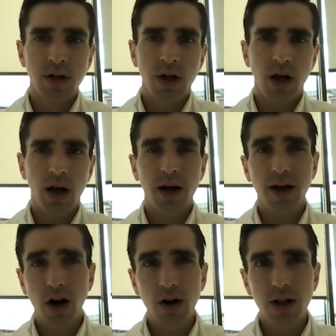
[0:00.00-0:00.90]

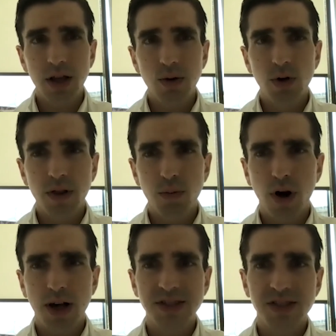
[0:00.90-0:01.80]
Currently, we're in the
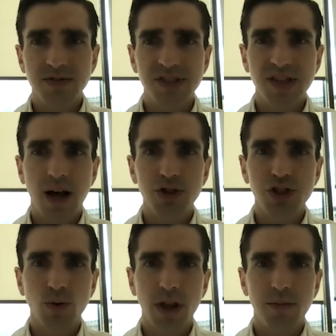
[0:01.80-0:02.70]
process of
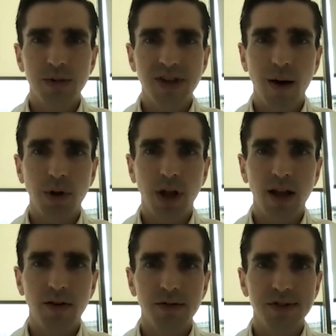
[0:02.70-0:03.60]
establishing whether metabolite
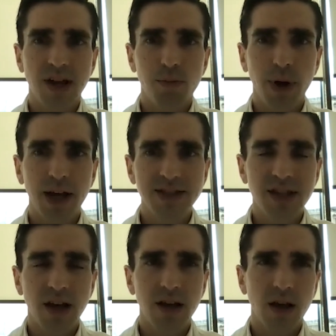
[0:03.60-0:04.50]
levels at
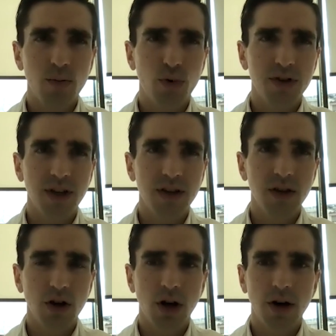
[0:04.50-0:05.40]
baseline can predict the
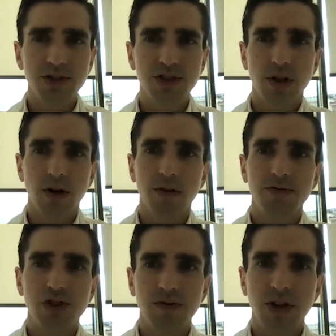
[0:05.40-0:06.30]
occurrence
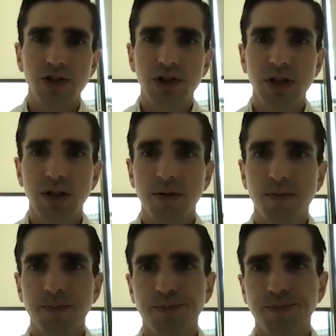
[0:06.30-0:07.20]
of GvHD.
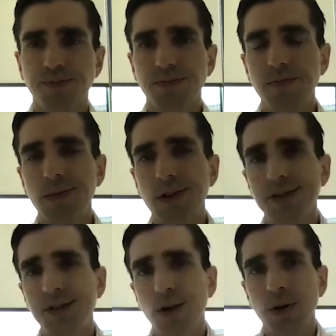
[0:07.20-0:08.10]

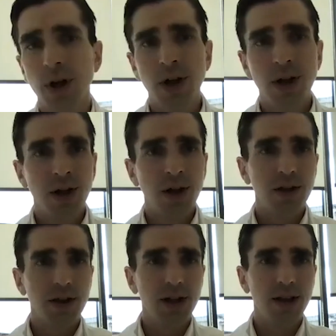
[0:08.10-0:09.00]
So
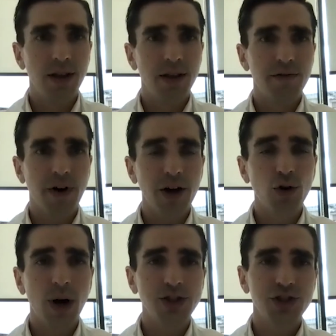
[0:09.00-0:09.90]
the final
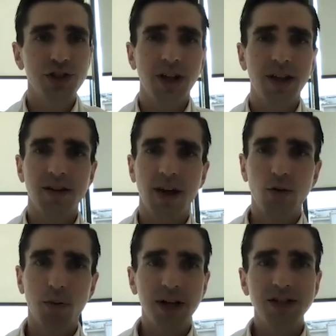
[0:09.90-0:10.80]
question then that
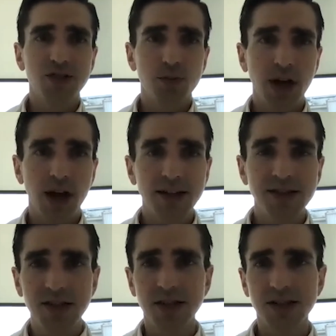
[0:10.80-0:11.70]
remains to be
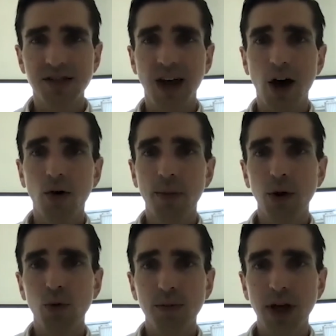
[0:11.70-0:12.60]
answered is, how may
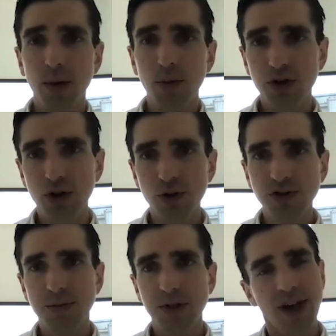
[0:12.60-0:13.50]
we be able to
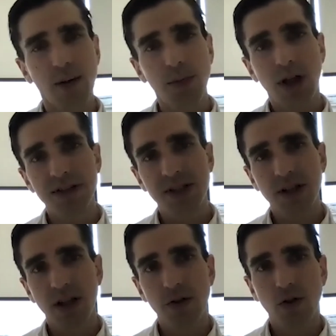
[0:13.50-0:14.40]
use metabolites in
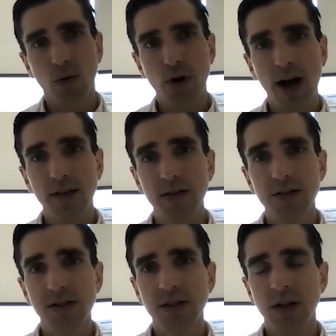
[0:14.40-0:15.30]
clinical practice?